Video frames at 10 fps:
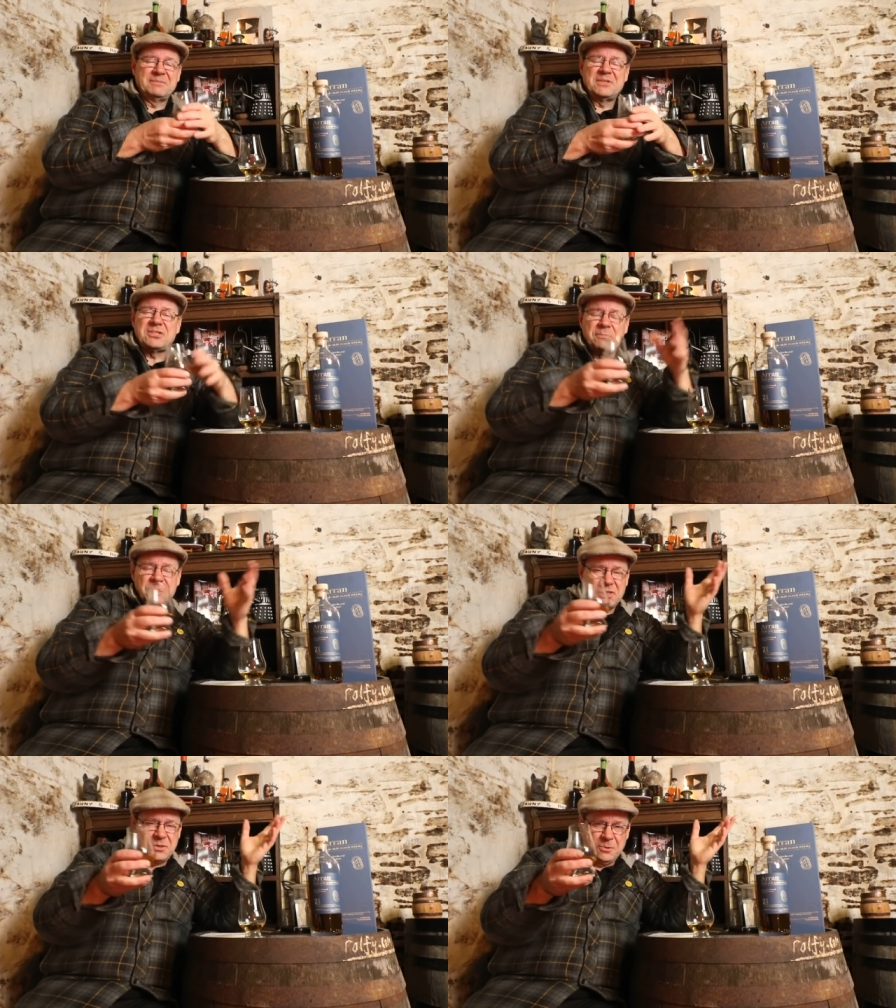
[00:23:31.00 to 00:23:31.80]
It's
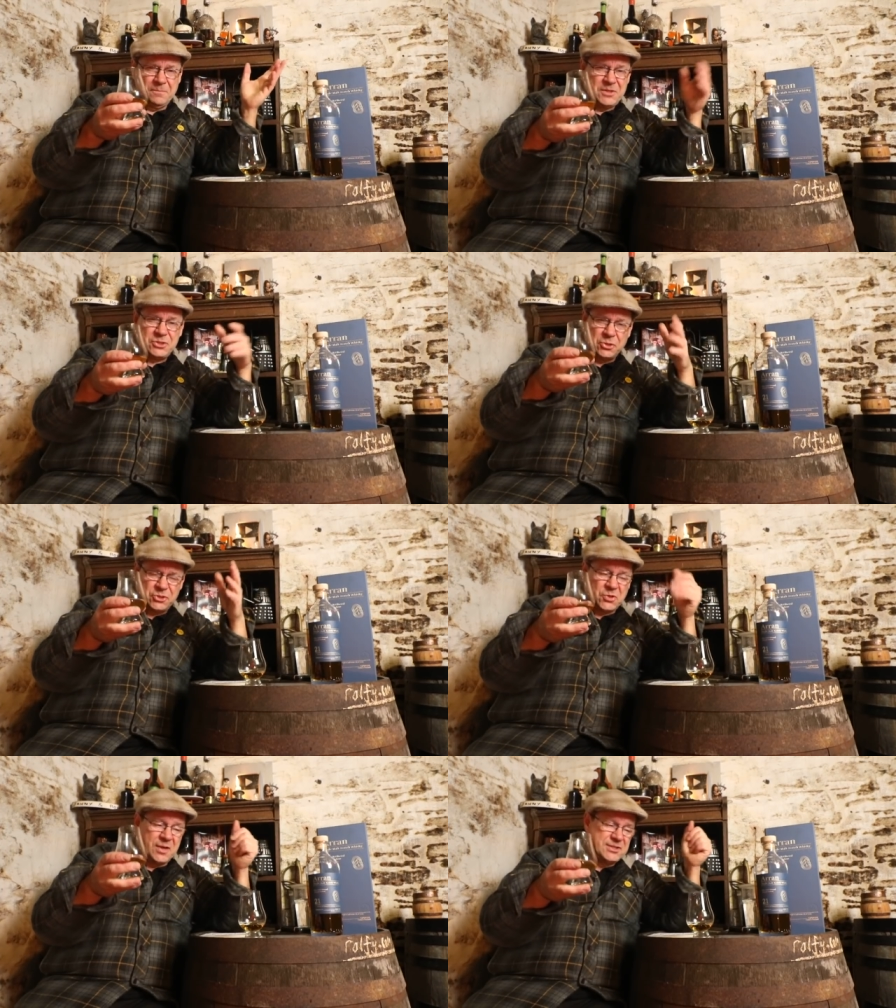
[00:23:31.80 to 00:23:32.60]
up to you. It's
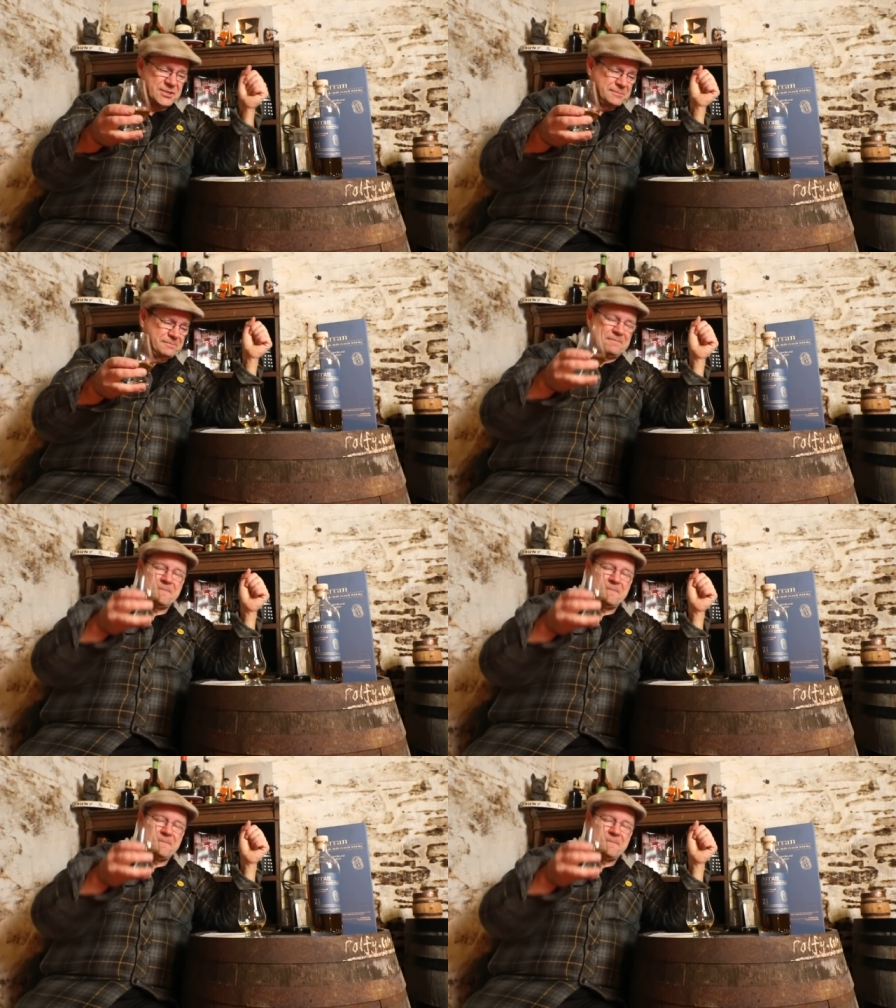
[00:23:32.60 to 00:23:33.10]
your choice.